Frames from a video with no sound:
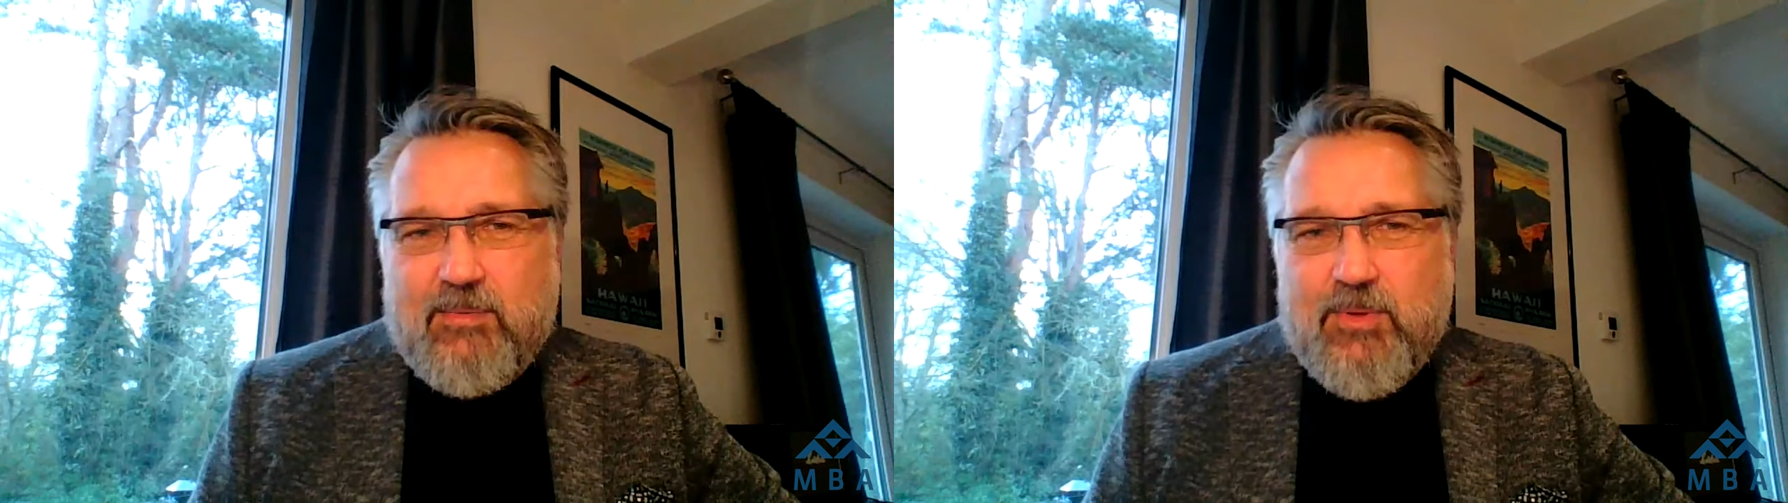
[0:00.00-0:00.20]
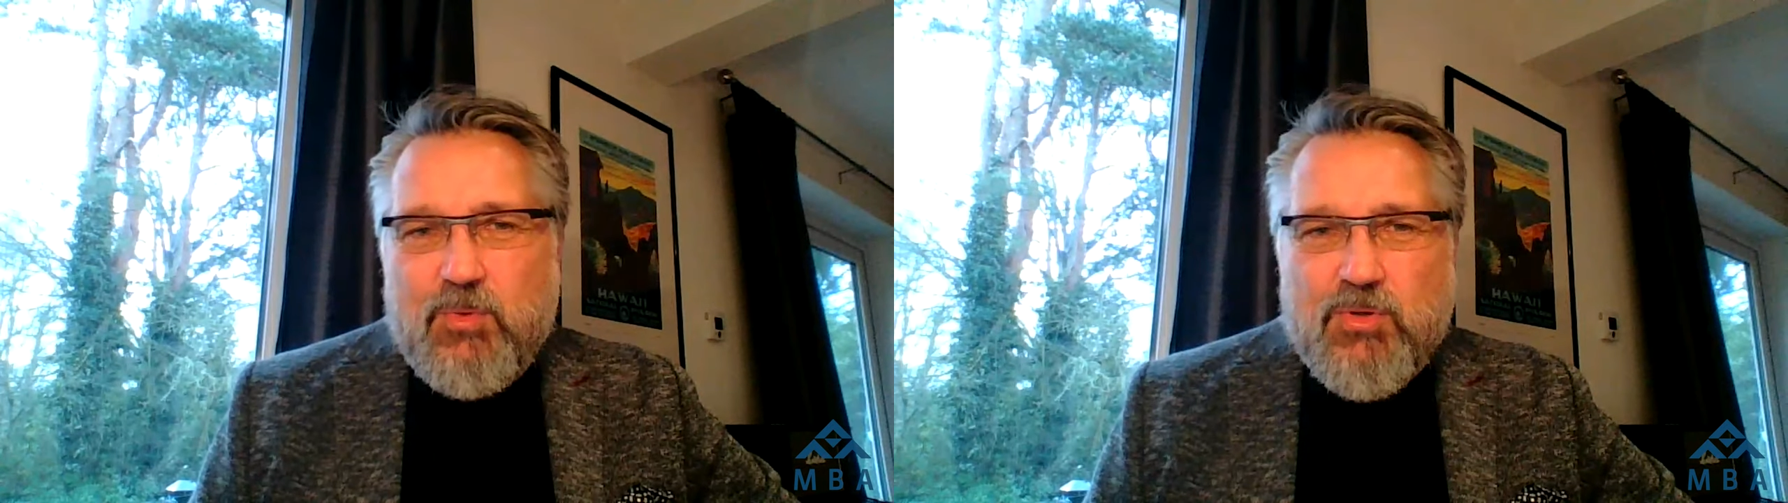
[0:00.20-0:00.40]

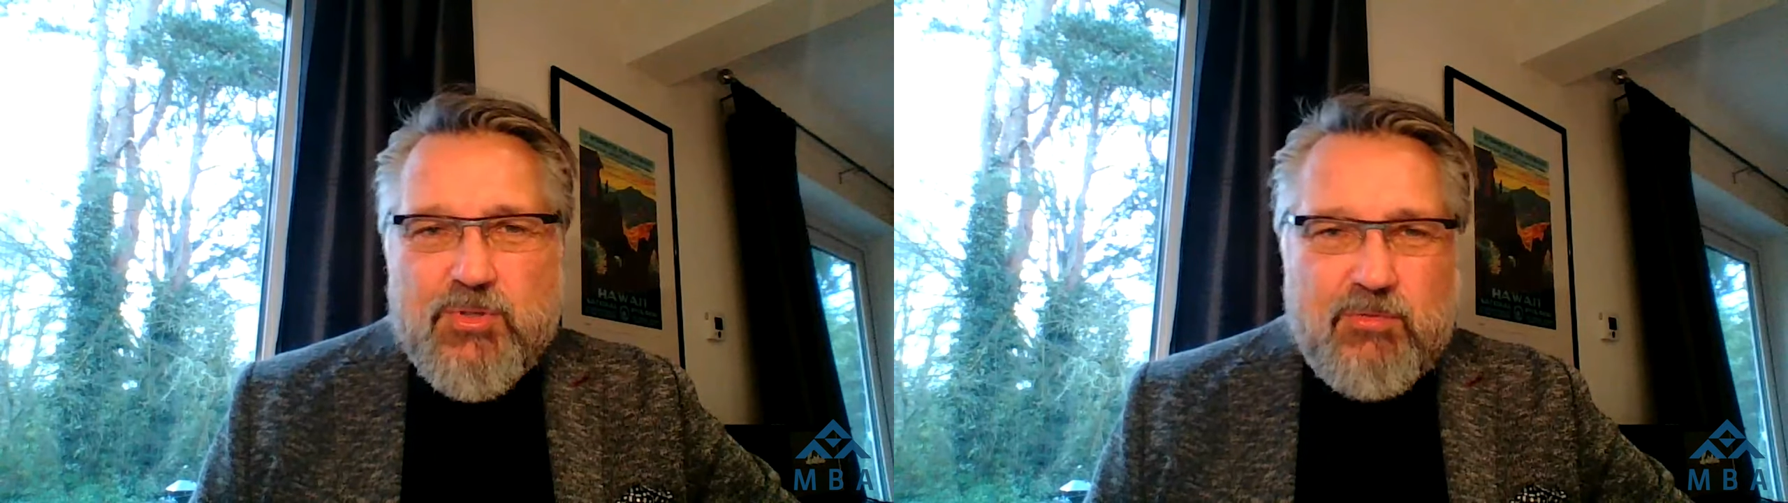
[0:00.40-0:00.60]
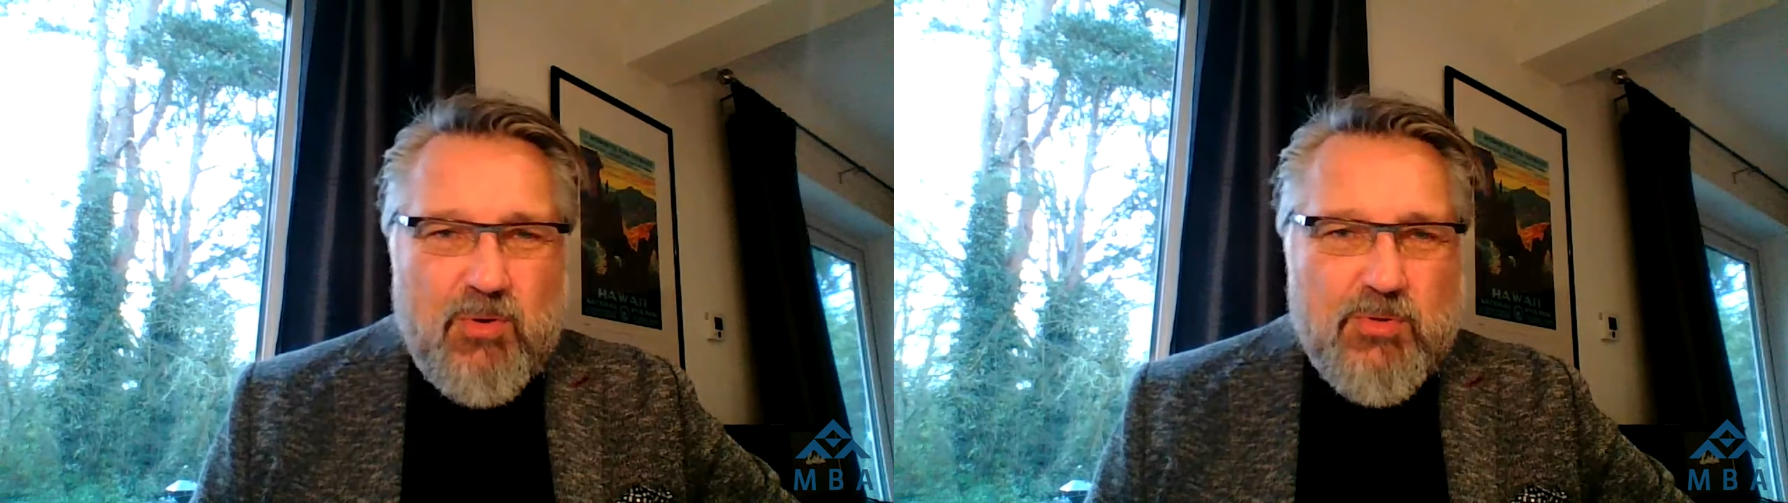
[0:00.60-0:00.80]
We will
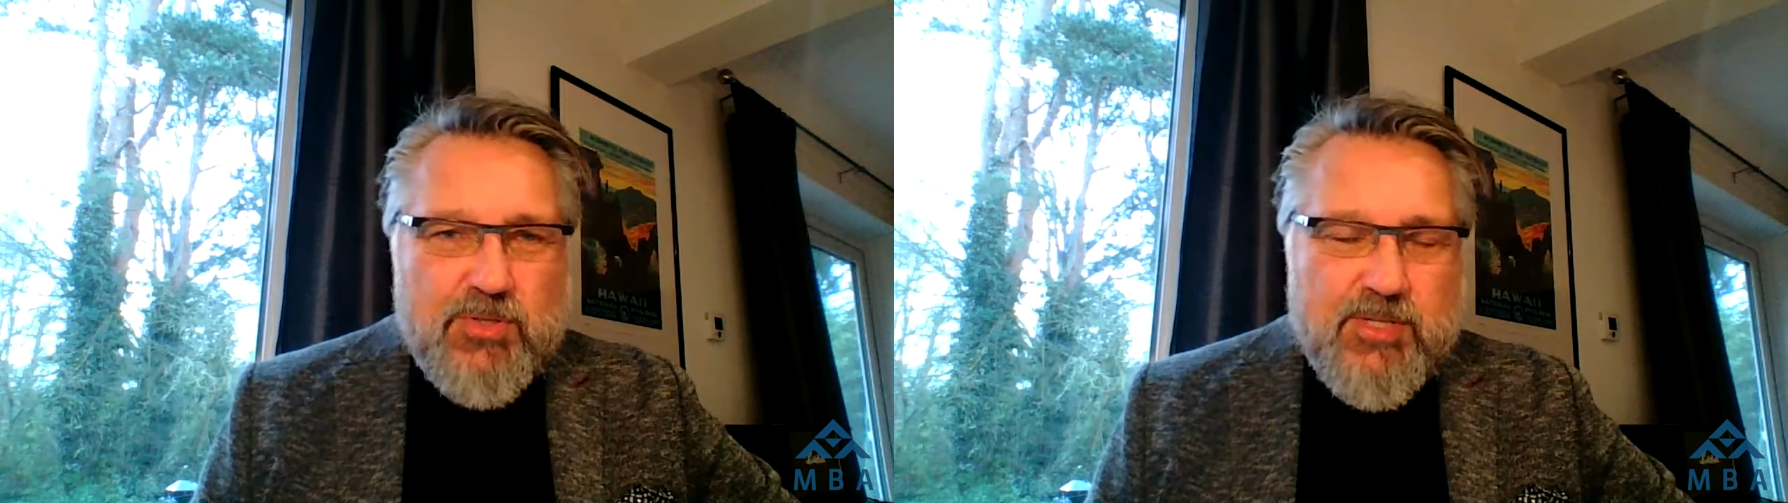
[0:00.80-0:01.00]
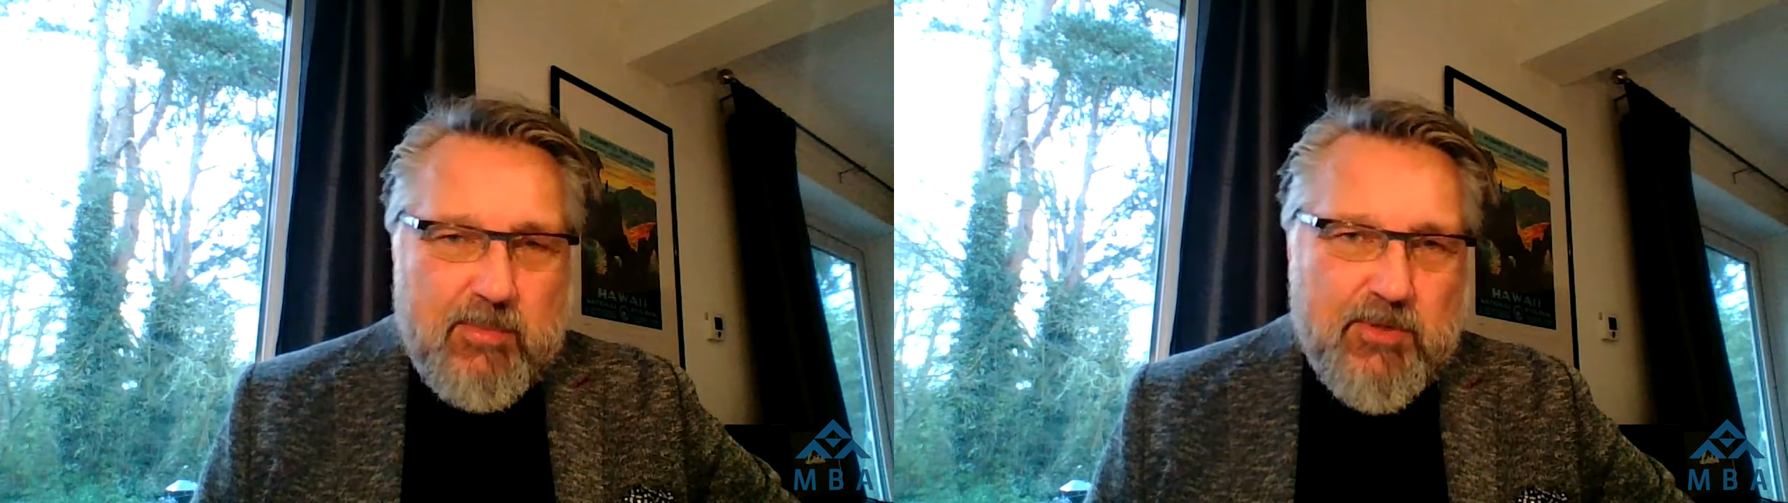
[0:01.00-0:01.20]
also focus on some